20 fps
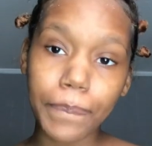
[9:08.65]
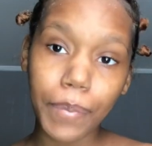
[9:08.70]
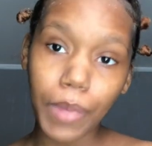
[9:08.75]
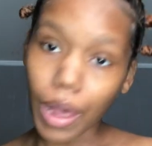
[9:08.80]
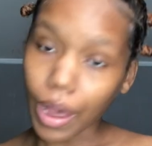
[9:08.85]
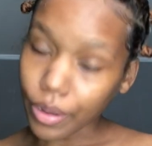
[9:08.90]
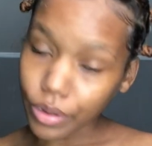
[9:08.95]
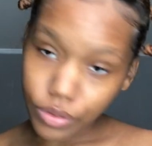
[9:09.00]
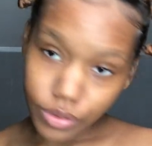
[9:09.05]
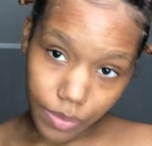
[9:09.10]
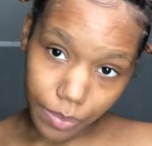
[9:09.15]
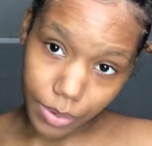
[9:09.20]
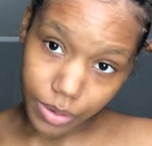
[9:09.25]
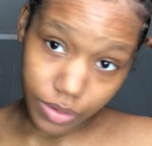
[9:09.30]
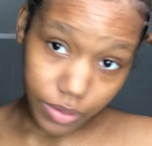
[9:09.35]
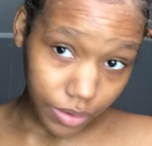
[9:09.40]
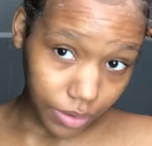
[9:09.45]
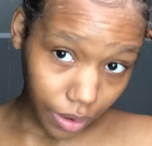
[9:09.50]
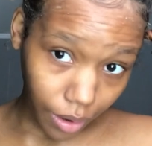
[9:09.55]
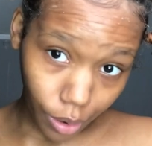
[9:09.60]
I used to be
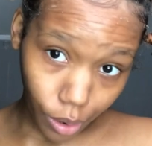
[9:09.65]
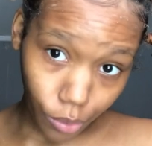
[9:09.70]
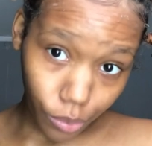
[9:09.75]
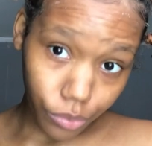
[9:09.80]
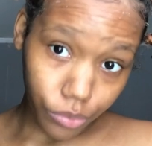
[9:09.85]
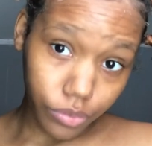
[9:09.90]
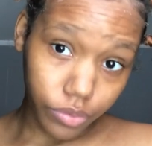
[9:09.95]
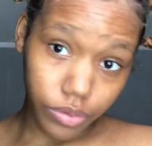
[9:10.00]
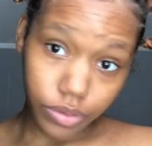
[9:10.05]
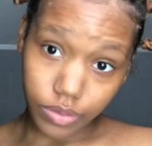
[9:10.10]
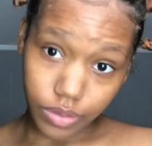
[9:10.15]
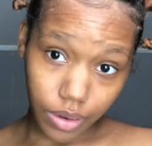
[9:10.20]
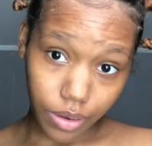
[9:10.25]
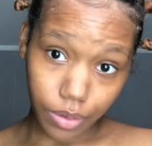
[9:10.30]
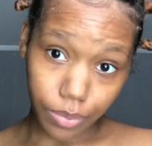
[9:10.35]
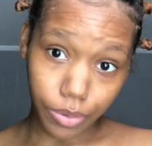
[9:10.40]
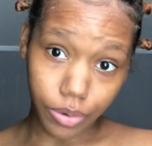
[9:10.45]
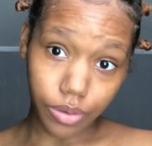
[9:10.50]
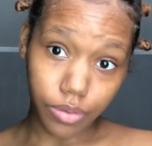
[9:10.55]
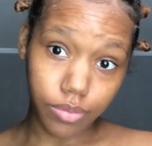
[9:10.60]
scared to take a
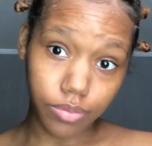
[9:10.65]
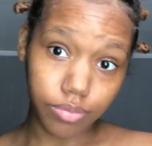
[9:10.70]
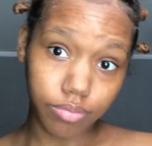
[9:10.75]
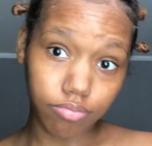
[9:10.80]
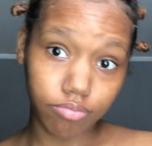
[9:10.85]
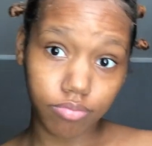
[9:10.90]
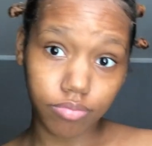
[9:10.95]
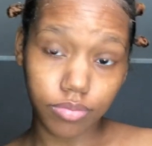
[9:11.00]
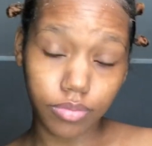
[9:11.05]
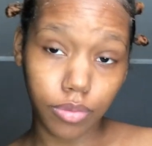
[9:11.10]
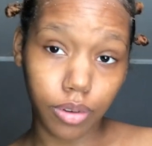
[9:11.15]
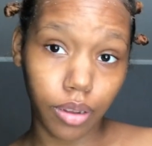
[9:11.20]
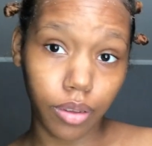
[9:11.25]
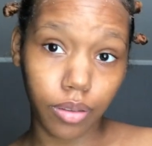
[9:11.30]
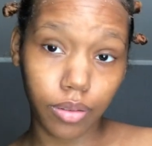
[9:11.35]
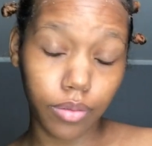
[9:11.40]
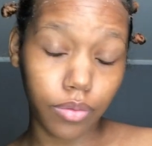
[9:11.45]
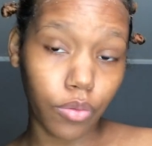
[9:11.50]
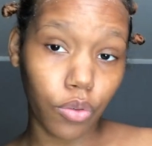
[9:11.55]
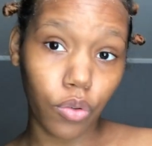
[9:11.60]
pill like
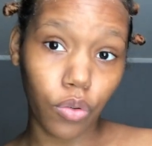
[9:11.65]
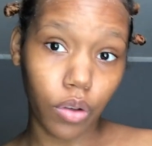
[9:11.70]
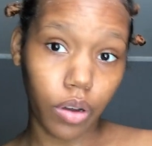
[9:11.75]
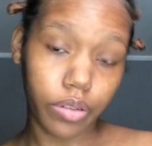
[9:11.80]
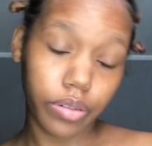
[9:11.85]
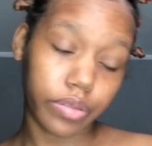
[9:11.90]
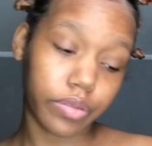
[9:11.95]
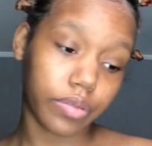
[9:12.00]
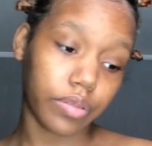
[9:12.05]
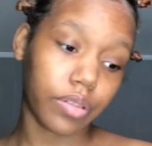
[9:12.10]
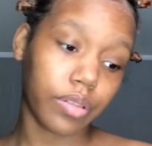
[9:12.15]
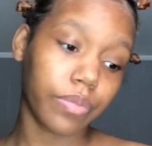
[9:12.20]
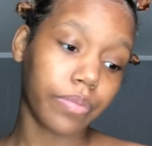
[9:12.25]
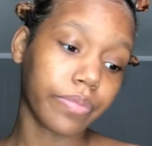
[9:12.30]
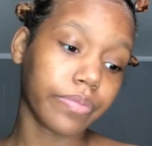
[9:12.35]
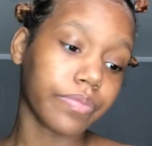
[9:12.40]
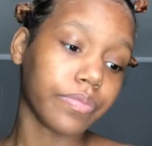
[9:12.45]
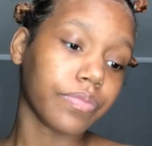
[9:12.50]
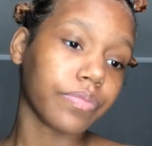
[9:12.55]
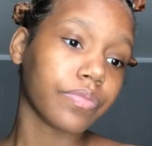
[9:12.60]
all honesty
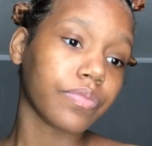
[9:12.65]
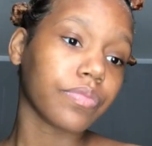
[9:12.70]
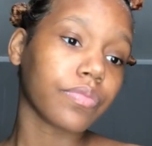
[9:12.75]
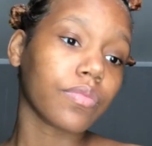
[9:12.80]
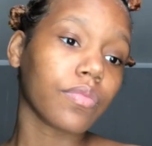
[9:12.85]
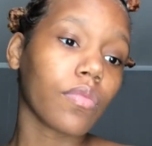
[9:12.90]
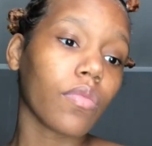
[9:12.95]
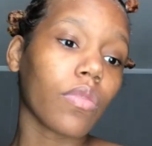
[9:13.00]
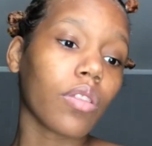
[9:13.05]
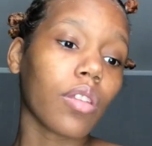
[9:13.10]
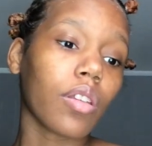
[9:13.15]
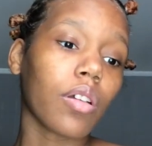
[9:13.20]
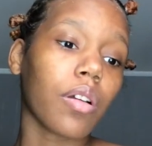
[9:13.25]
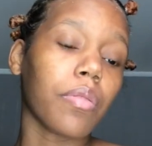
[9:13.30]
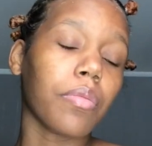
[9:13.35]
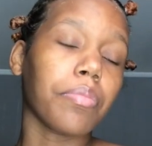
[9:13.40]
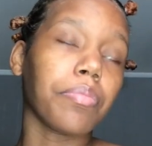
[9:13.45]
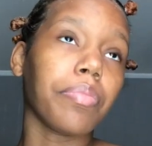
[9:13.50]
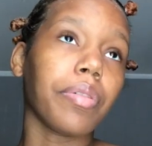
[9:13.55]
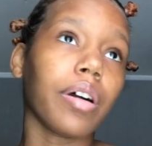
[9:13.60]

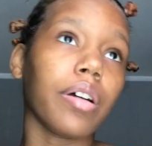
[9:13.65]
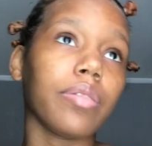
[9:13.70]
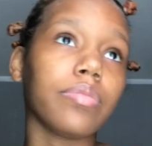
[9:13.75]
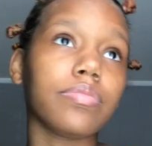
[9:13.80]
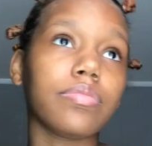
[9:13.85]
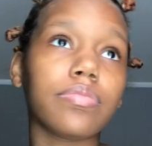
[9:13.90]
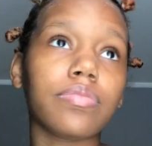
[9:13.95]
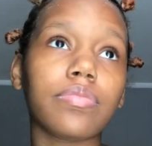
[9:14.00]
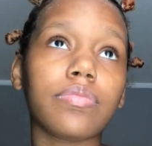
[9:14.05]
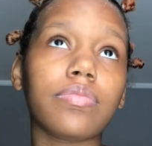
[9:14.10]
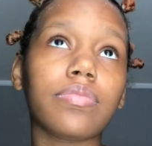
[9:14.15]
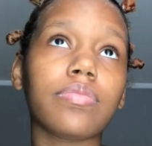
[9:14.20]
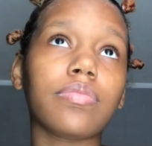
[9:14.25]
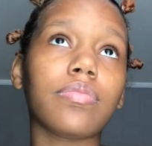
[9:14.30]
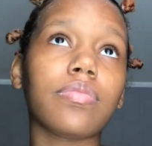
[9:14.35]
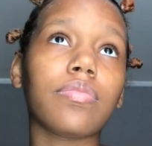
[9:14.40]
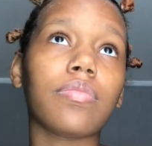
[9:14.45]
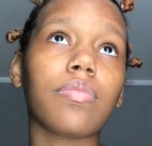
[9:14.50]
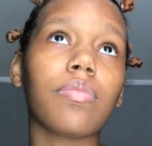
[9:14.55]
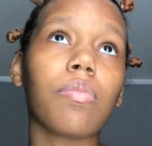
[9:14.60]
but
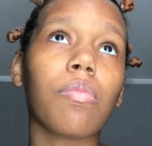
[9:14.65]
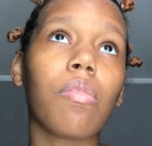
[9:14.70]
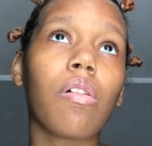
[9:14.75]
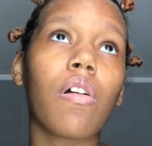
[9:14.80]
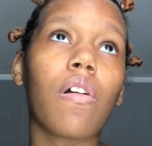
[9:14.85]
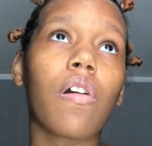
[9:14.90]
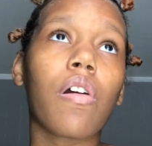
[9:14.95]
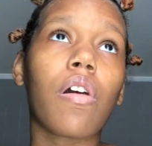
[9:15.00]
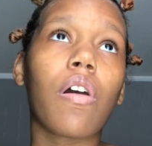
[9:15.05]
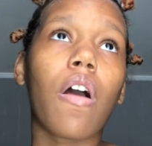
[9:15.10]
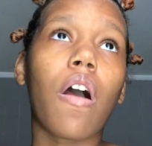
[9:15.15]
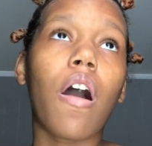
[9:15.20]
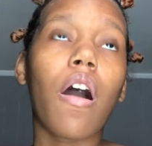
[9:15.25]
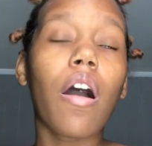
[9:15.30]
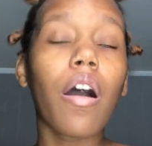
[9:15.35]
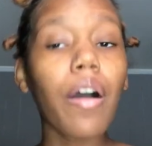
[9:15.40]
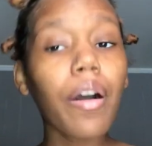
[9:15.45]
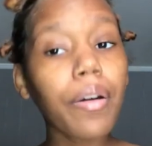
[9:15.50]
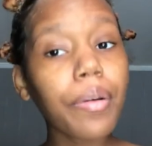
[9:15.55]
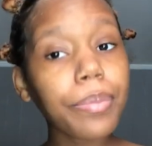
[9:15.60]

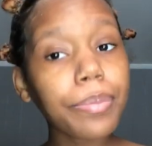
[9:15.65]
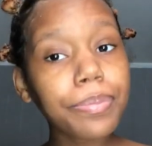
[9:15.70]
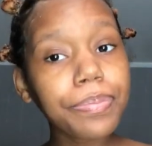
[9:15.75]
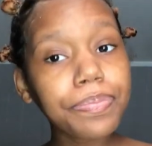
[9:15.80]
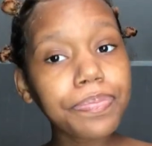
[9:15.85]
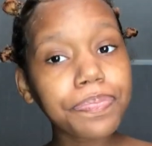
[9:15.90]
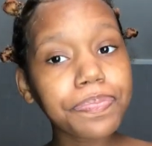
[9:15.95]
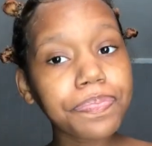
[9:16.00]
um